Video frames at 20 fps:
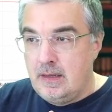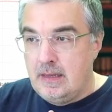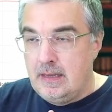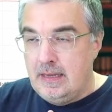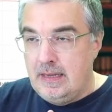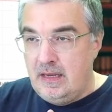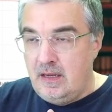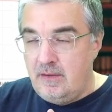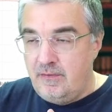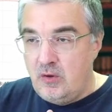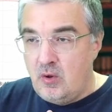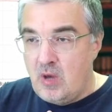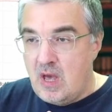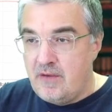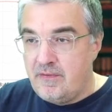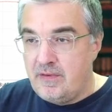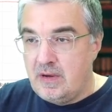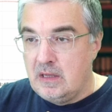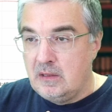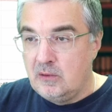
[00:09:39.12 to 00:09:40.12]
If you
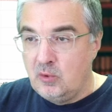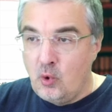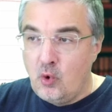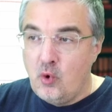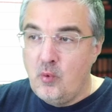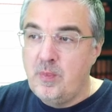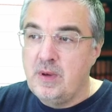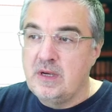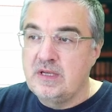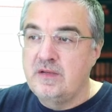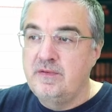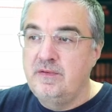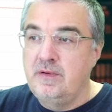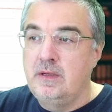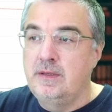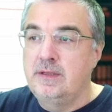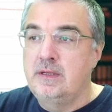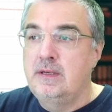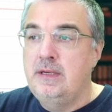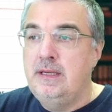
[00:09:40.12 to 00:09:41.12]
have a low pass
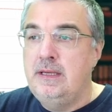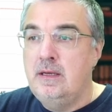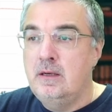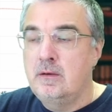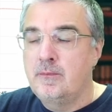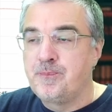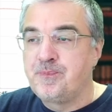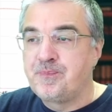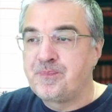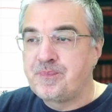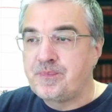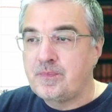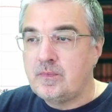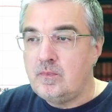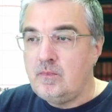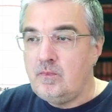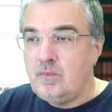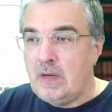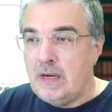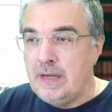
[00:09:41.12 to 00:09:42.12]
filter here,
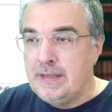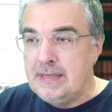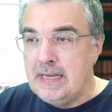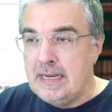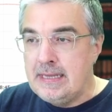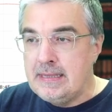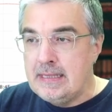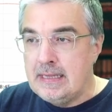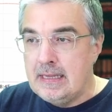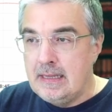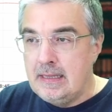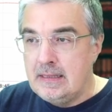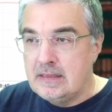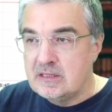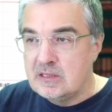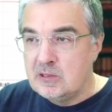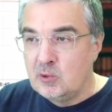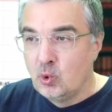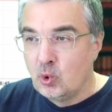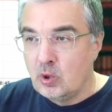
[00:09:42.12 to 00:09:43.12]
then
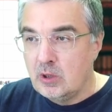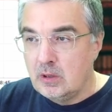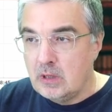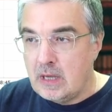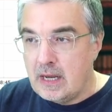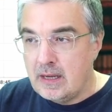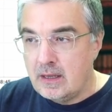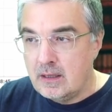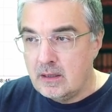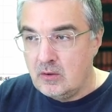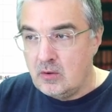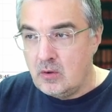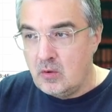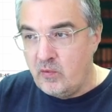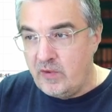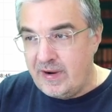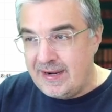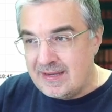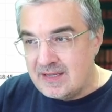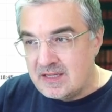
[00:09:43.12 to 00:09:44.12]
it's look like, you
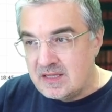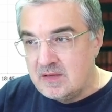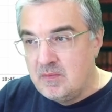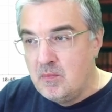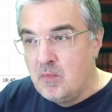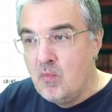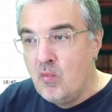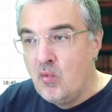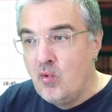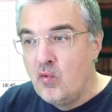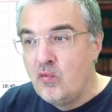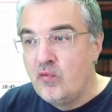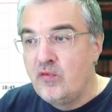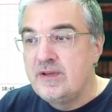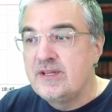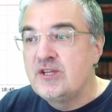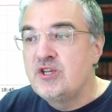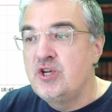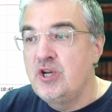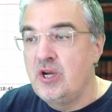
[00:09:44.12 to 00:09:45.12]
know, very smooth
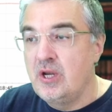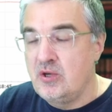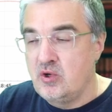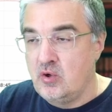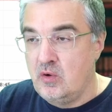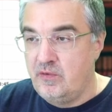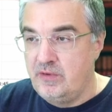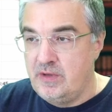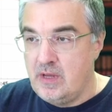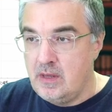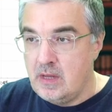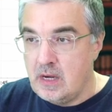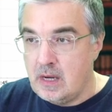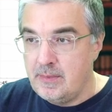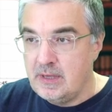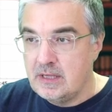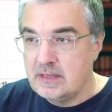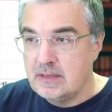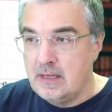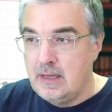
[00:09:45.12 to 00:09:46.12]
change of
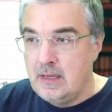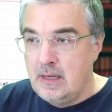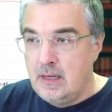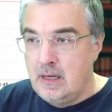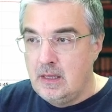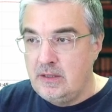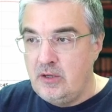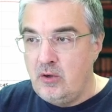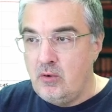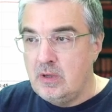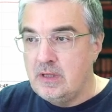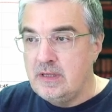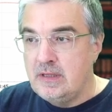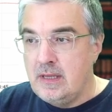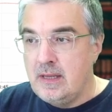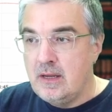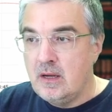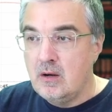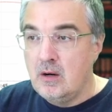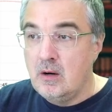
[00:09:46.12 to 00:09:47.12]
dynamics. And you can
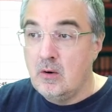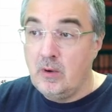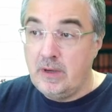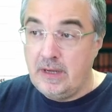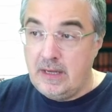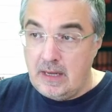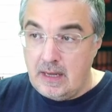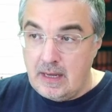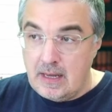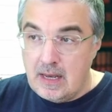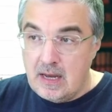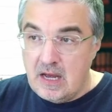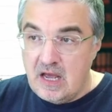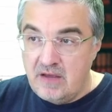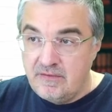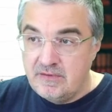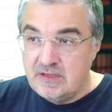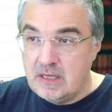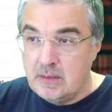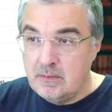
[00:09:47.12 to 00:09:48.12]
think, okay, I
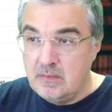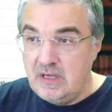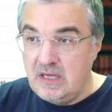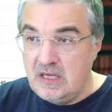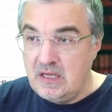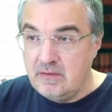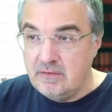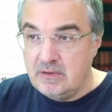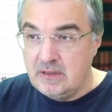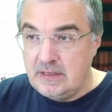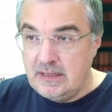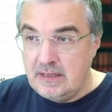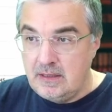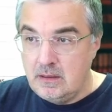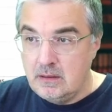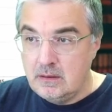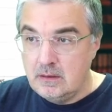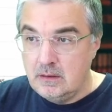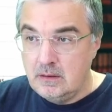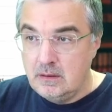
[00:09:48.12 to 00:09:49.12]
have some event
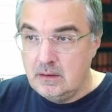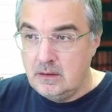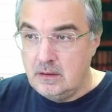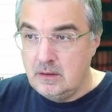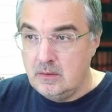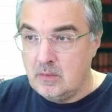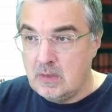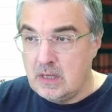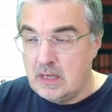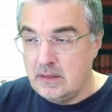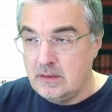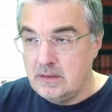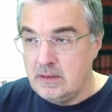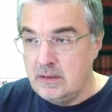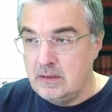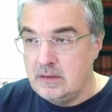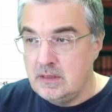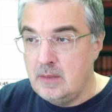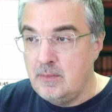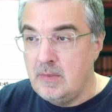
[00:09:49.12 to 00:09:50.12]
here in my
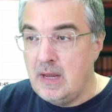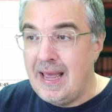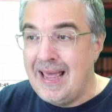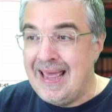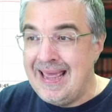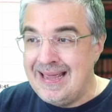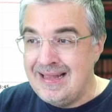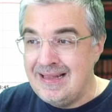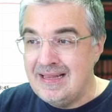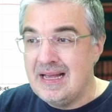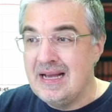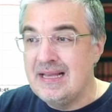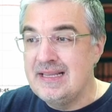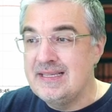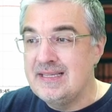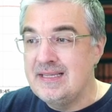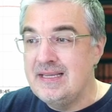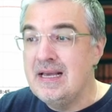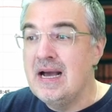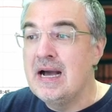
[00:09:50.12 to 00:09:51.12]
system and I
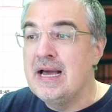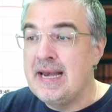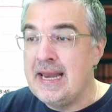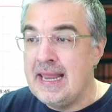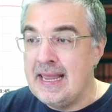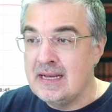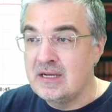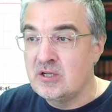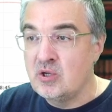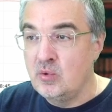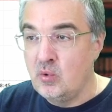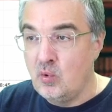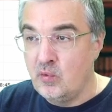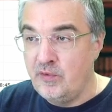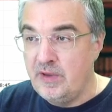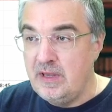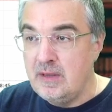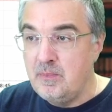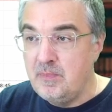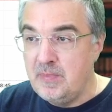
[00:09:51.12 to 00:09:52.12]
see a reaction
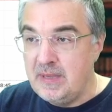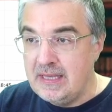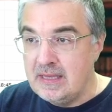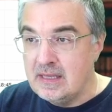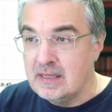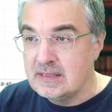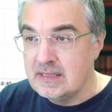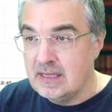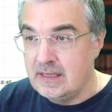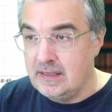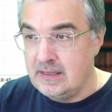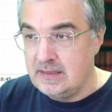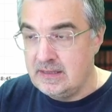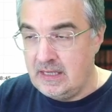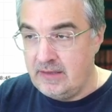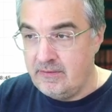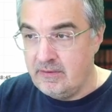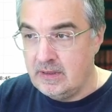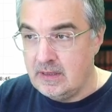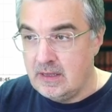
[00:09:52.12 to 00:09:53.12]
of impedance on
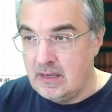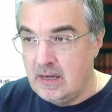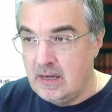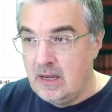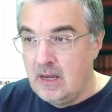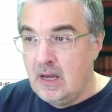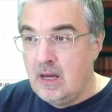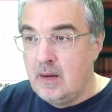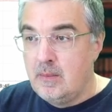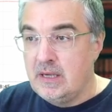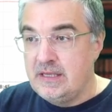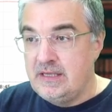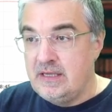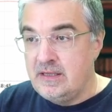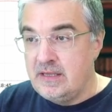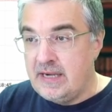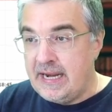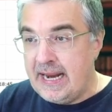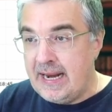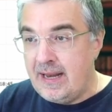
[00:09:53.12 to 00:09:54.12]
this event. But
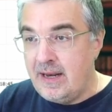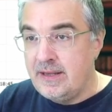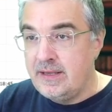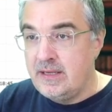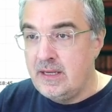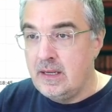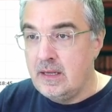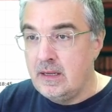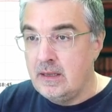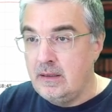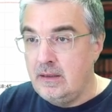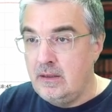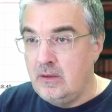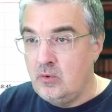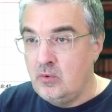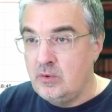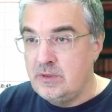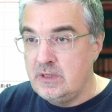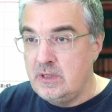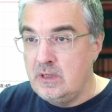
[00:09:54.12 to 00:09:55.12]
in reality,
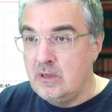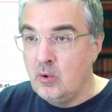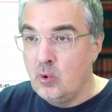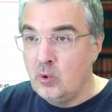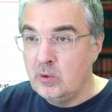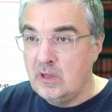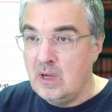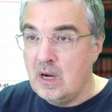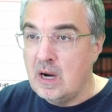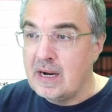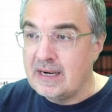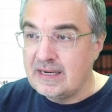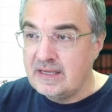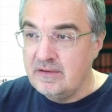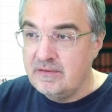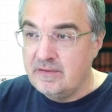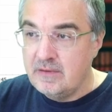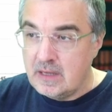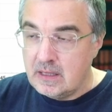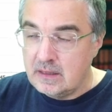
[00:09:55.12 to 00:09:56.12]
you see only
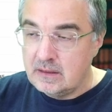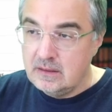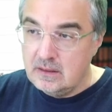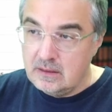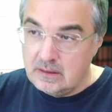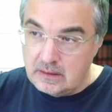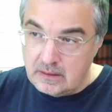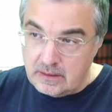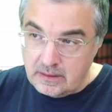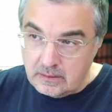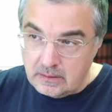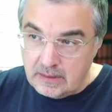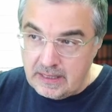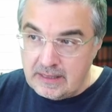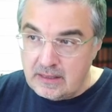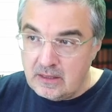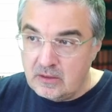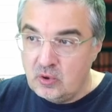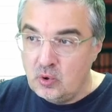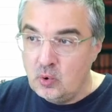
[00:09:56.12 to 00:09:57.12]
artifact
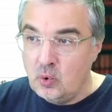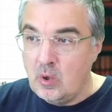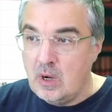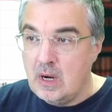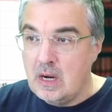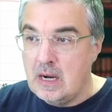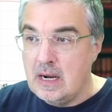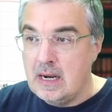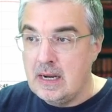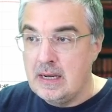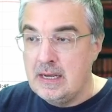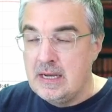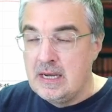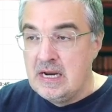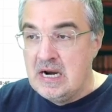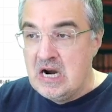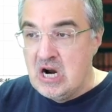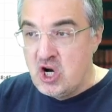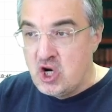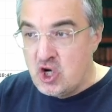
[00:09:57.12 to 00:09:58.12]
related to a
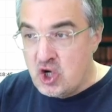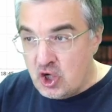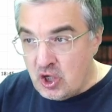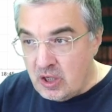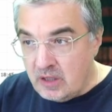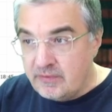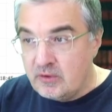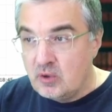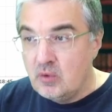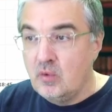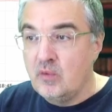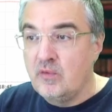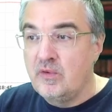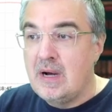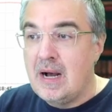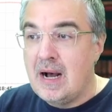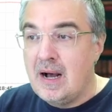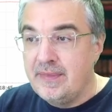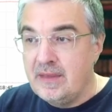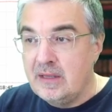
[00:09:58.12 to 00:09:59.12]
shift of
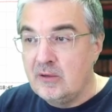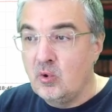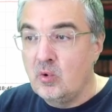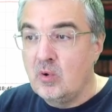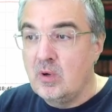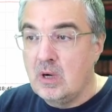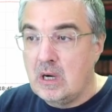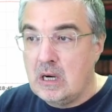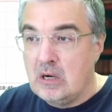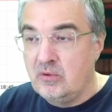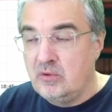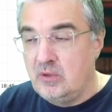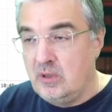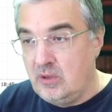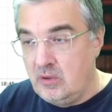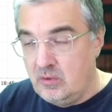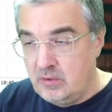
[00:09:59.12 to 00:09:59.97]
analog ground in your